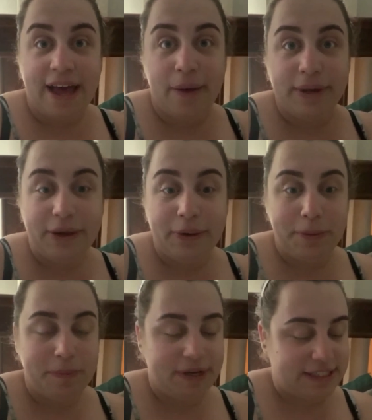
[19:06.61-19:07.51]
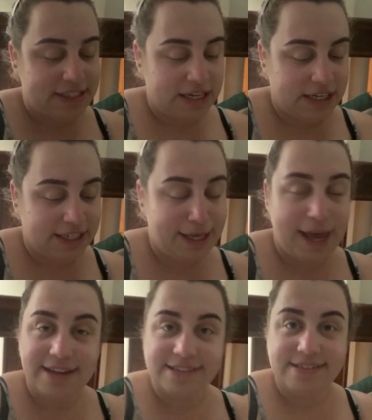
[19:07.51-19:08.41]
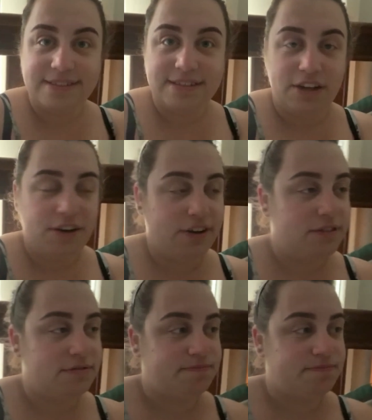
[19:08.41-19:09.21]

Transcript: see how we go, but yes, you know,